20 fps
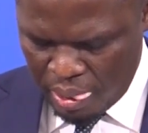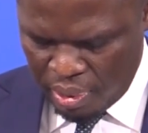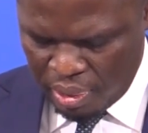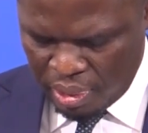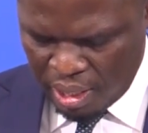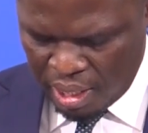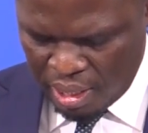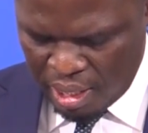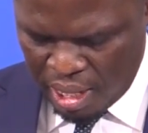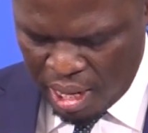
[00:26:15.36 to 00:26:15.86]

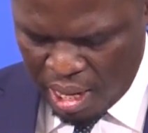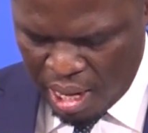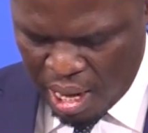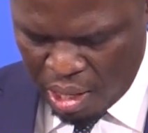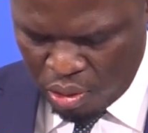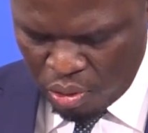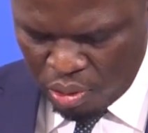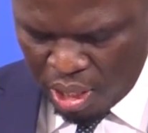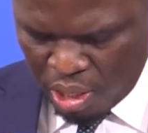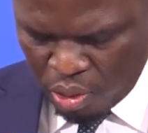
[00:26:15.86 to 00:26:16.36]
Nana
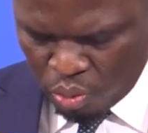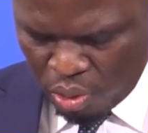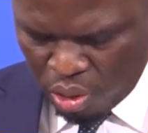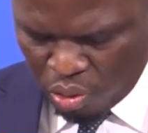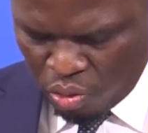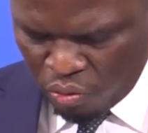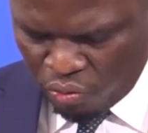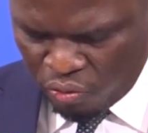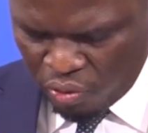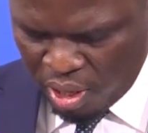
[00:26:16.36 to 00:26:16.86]
Addo Dankwa
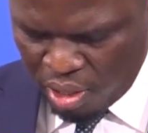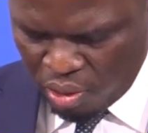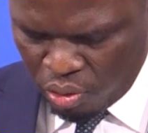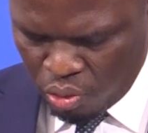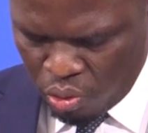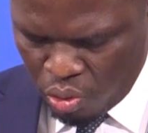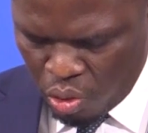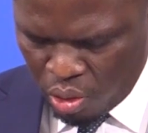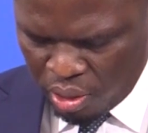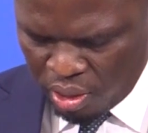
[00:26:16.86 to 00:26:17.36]

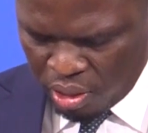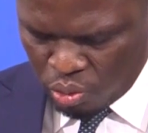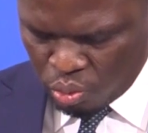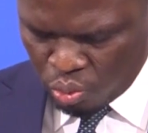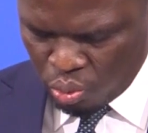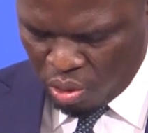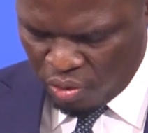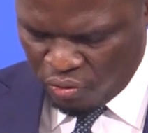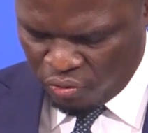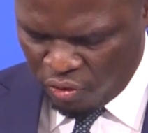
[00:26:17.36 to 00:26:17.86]
Akufo-Addo on the
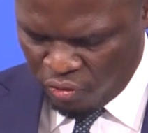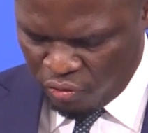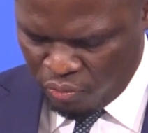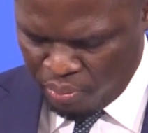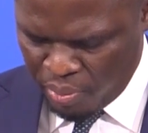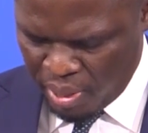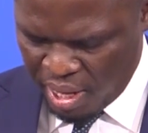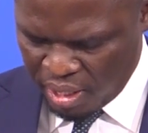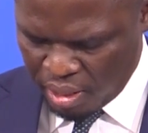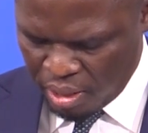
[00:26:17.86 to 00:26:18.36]
12th of
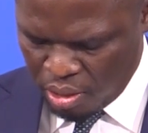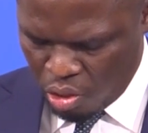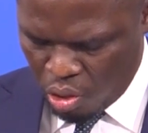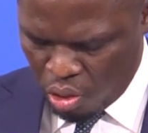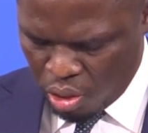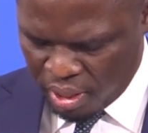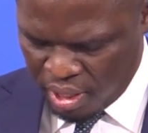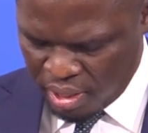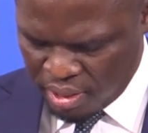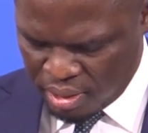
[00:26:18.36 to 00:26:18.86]

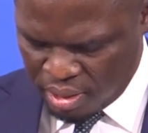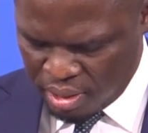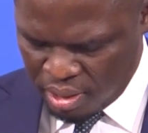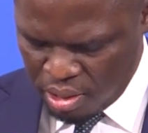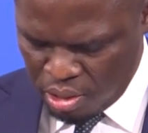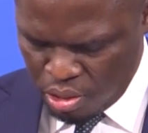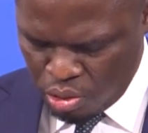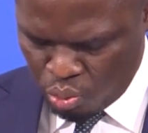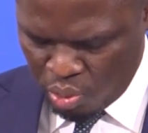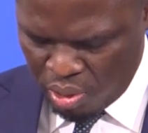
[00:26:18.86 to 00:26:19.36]

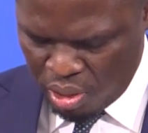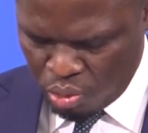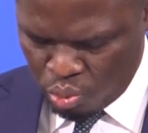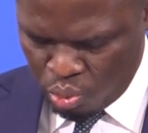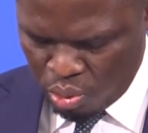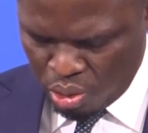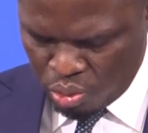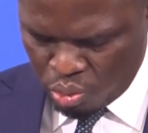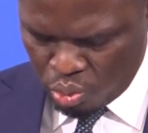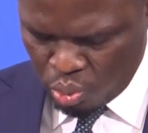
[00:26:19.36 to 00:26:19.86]
August
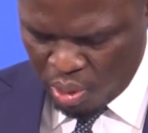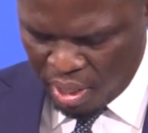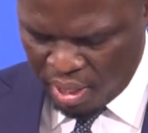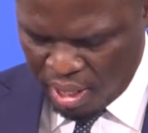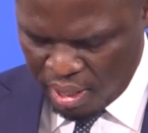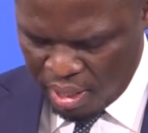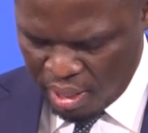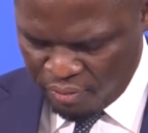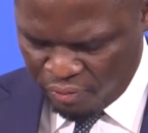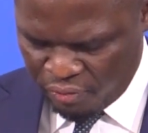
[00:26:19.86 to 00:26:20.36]
2022 at
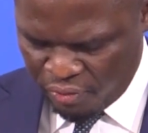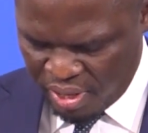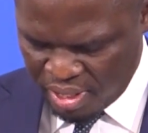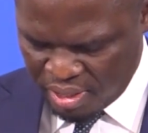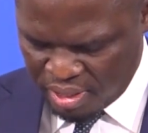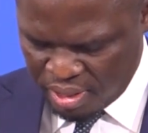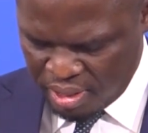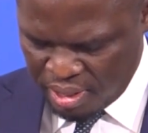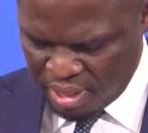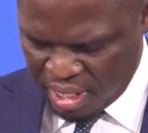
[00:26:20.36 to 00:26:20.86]
the
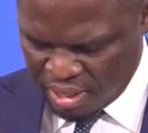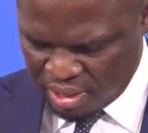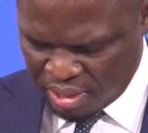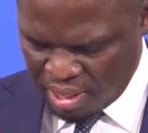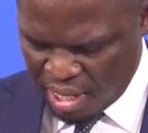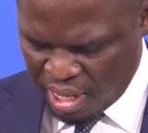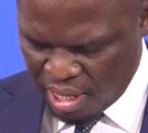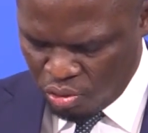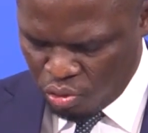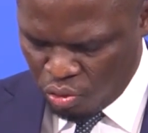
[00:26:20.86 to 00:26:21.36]
first
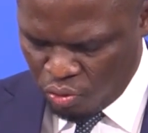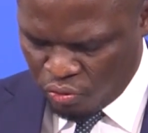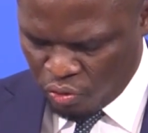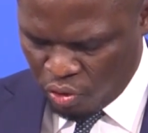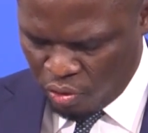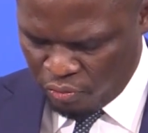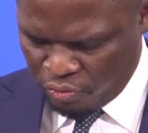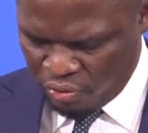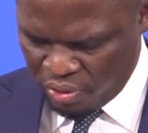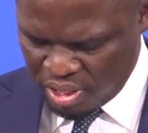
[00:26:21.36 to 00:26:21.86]
National Youth
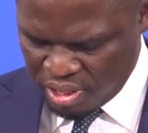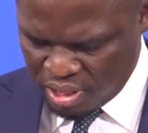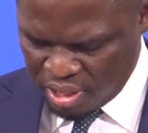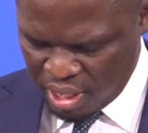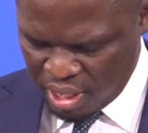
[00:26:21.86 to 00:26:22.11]
Conference